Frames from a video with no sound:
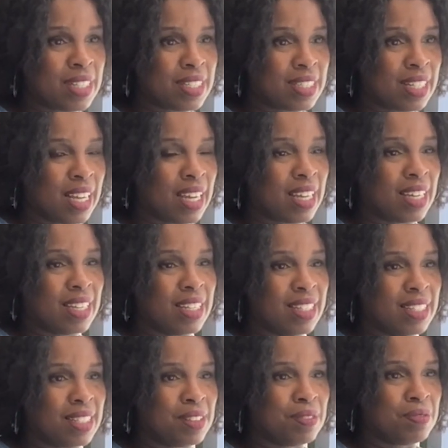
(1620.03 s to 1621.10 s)
that's like,
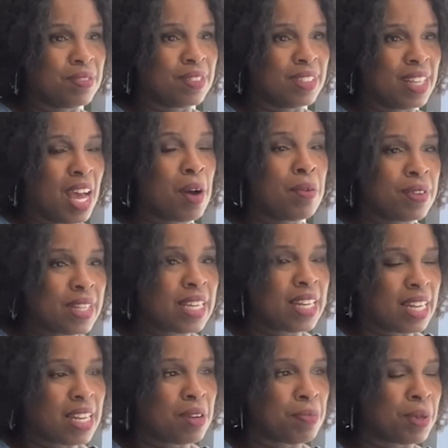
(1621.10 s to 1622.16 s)
I did
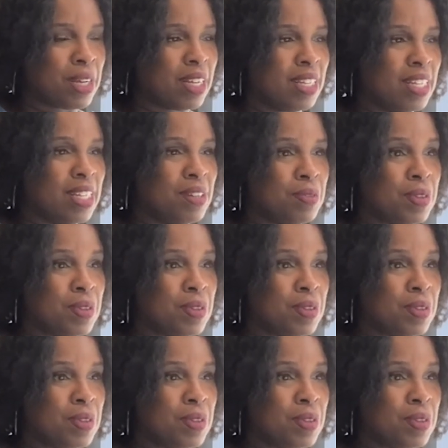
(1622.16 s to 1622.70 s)
it, but he